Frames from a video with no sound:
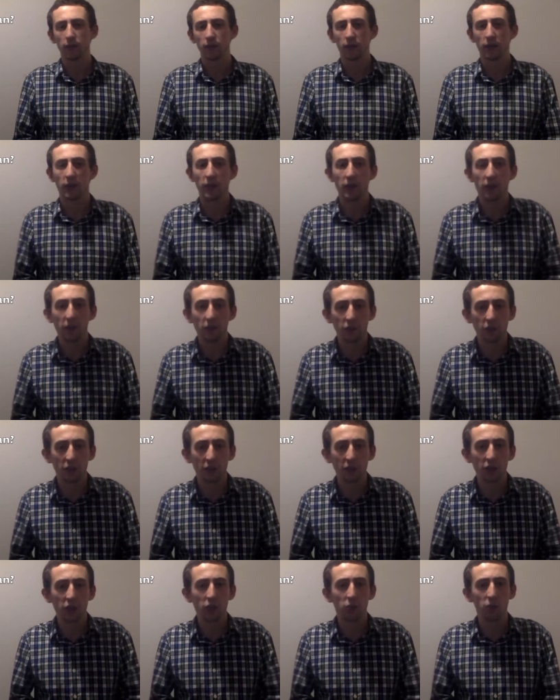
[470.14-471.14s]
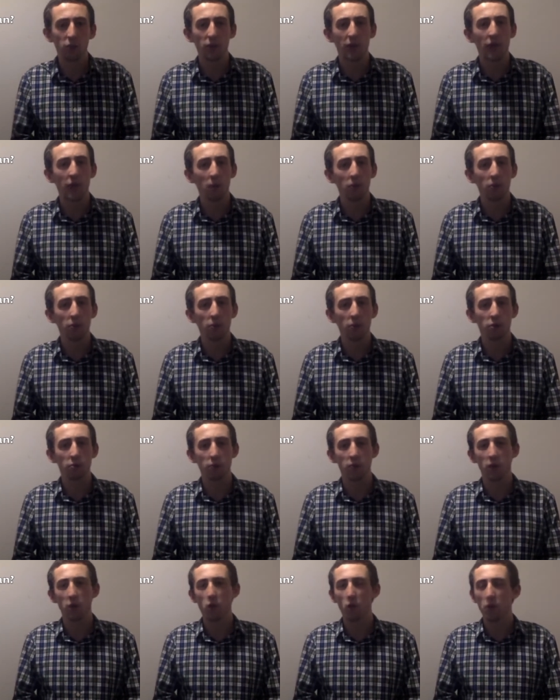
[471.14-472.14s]
And in this age, with the help of the
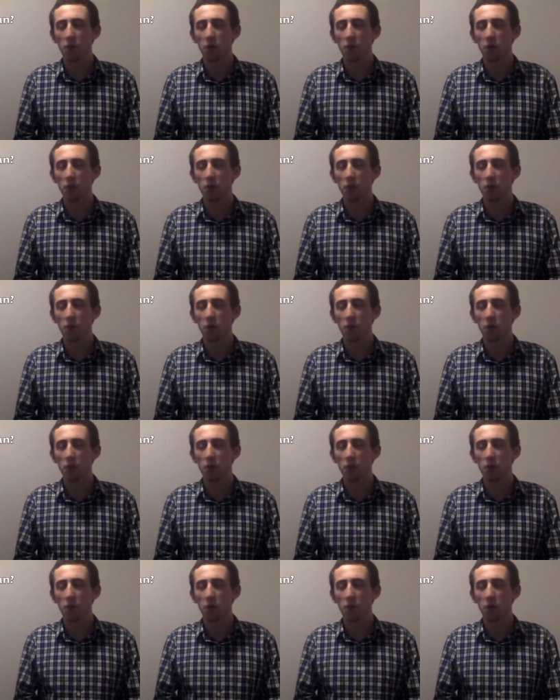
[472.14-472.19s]
Spirit,